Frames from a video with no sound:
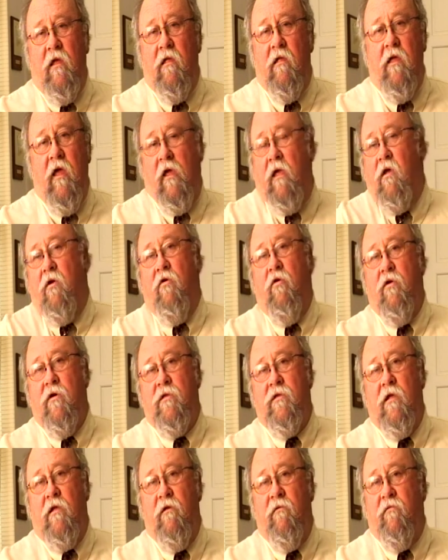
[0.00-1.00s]
and taking
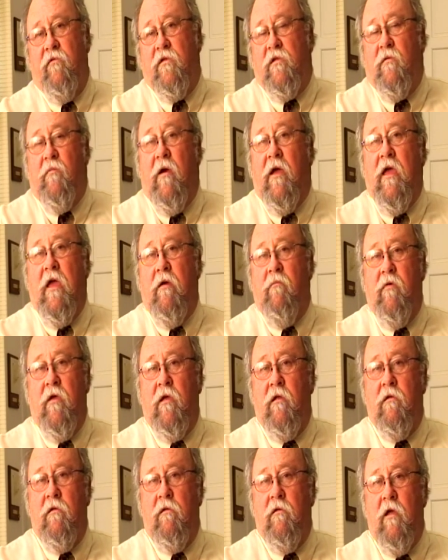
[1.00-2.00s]
courses at University of Miami
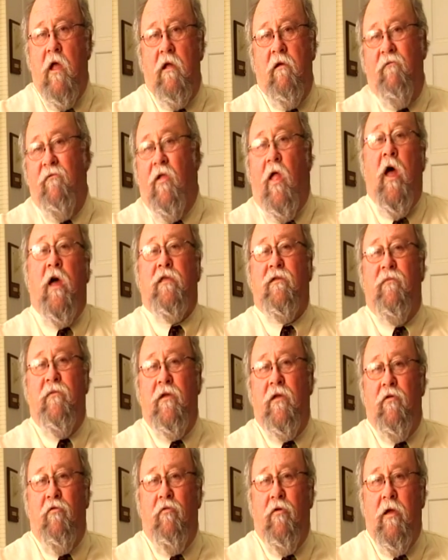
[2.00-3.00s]
and got a philosophy
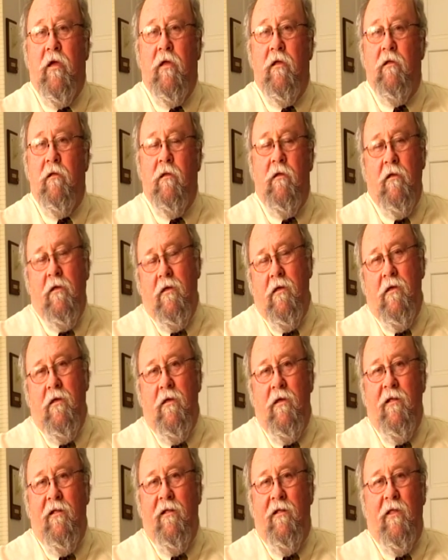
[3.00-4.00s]
degree and
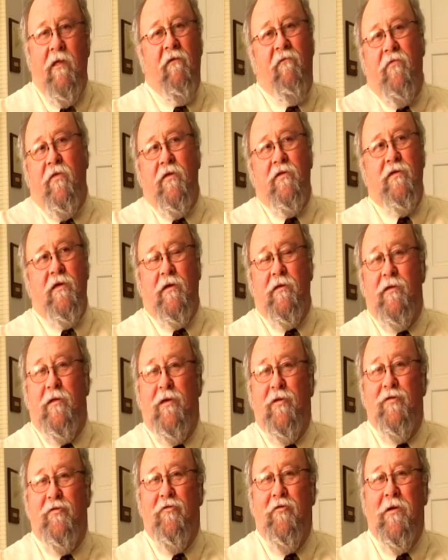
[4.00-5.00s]
lived the
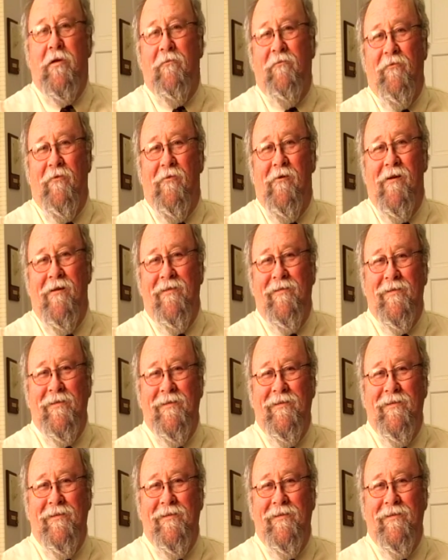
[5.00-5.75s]
60s dream for a while.